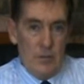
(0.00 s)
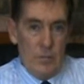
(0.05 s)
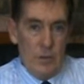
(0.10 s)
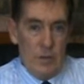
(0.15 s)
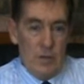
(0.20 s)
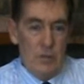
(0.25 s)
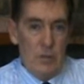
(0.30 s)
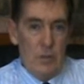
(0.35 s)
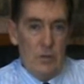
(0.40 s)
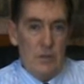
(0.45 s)

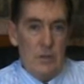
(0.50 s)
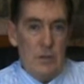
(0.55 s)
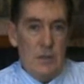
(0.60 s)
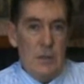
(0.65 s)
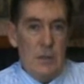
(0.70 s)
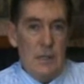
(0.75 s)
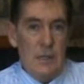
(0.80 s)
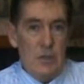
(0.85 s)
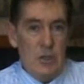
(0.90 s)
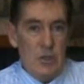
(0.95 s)

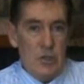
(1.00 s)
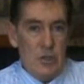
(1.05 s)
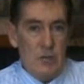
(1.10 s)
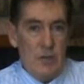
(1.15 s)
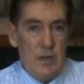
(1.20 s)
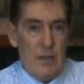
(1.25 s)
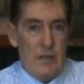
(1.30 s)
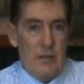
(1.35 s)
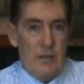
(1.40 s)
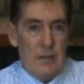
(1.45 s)
reducing
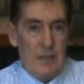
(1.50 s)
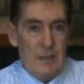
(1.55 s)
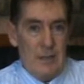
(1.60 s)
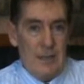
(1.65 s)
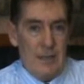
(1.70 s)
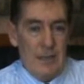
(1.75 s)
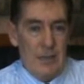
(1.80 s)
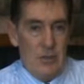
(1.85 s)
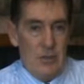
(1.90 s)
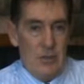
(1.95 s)
stress and
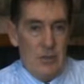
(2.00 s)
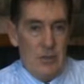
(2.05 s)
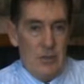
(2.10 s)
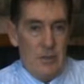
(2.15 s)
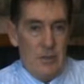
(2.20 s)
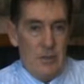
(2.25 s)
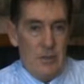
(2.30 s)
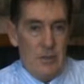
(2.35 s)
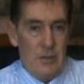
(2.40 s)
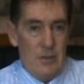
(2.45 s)
tension.
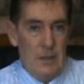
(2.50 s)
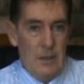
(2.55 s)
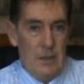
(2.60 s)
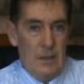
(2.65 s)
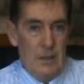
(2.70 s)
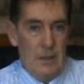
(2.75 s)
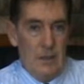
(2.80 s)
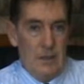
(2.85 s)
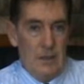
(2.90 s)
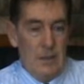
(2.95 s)

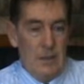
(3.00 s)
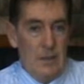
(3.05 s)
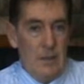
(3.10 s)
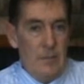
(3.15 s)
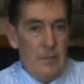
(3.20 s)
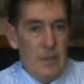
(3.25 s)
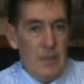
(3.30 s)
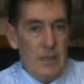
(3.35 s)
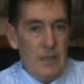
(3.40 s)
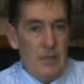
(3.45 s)
Now,
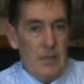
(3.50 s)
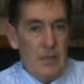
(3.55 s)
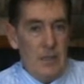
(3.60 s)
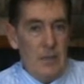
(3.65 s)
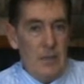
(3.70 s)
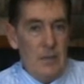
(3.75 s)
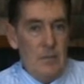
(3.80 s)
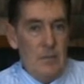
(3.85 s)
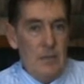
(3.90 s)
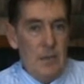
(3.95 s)
that might
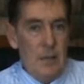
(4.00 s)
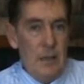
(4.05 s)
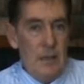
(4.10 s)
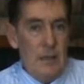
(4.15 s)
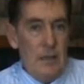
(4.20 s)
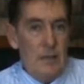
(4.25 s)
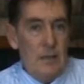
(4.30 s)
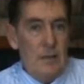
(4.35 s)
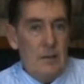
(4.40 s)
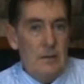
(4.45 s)
seem
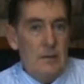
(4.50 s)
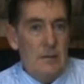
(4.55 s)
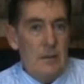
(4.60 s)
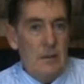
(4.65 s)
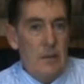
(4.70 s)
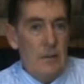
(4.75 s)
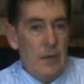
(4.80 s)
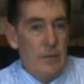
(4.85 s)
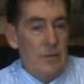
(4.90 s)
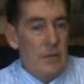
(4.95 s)
like
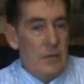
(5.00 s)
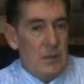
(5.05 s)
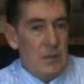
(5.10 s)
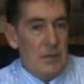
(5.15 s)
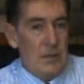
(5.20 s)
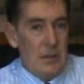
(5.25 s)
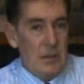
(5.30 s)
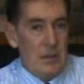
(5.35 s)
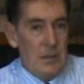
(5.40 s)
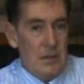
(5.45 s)
an obvious
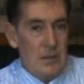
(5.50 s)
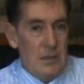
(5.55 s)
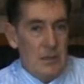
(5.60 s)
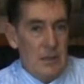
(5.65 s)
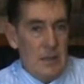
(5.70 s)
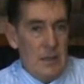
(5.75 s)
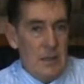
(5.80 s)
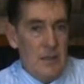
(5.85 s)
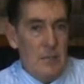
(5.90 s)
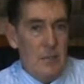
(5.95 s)
thing to
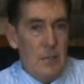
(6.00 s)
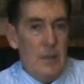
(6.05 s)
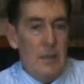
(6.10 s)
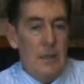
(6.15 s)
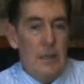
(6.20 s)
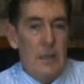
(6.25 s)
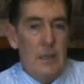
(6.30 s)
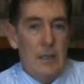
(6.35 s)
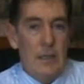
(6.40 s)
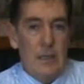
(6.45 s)
say,
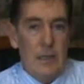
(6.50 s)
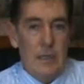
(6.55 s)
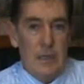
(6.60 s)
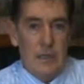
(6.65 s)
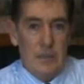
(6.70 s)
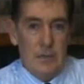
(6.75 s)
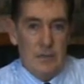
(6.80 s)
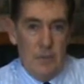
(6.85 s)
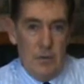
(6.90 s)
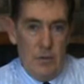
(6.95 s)
but
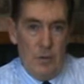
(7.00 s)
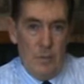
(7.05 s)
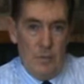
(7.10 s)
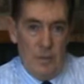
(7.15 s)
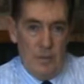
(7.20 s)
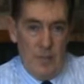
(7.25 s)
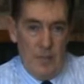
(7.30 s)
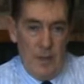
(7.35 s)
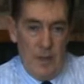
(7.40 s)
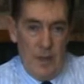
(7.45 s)
it's a very
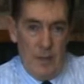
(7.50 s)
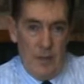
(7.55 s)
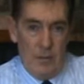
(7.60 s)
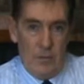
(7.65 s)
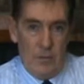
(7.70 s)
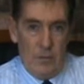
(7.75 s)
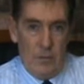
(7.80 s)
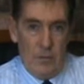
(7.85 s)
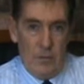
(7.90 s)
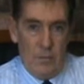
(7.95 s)

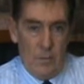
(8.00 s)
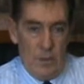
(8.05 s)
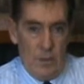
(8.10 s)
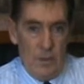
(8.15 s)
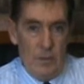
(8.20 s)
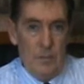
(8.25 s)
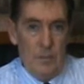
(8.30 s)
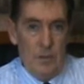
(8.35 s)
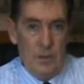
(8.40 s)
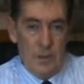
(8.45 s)
profound
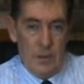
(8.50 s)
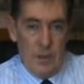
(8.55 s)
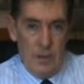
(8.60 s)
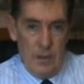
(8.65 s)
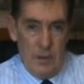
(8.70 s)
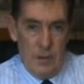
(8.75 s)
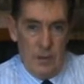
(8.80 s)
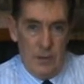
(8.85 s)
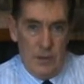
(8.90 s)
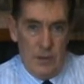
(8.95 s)
one,
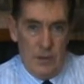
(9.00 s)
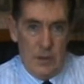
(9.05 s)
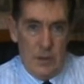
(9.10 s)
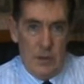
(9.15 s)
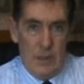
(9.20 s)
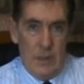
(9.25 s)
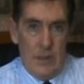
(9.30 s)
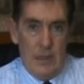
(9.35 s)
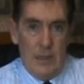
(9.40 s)
because